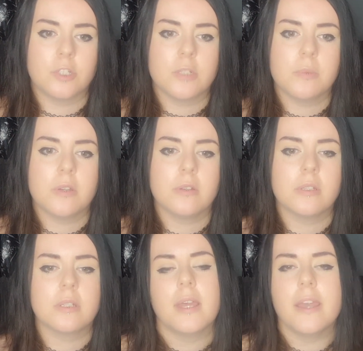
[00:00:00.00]
just
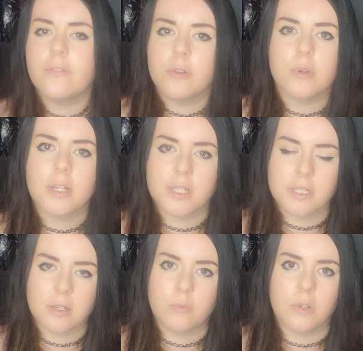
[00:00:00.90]
because everyone has
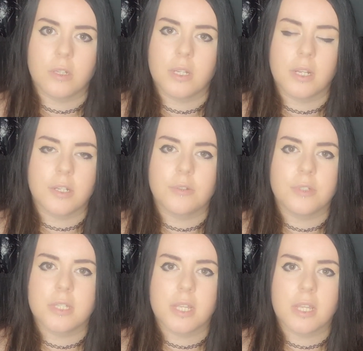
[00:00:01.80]
done one and I don't
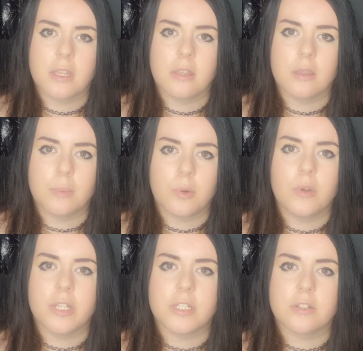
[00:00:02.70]
see the
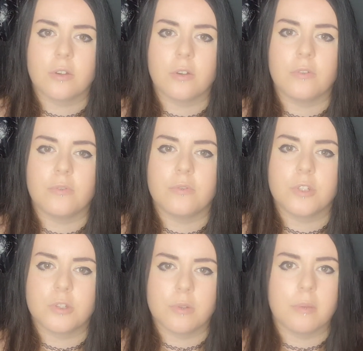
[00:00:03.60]
point of
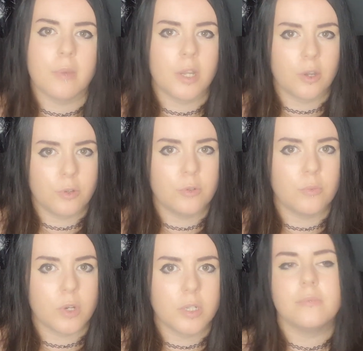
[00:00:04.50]
doing my own
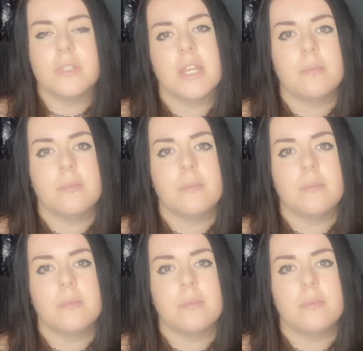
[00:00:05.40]
one. Ted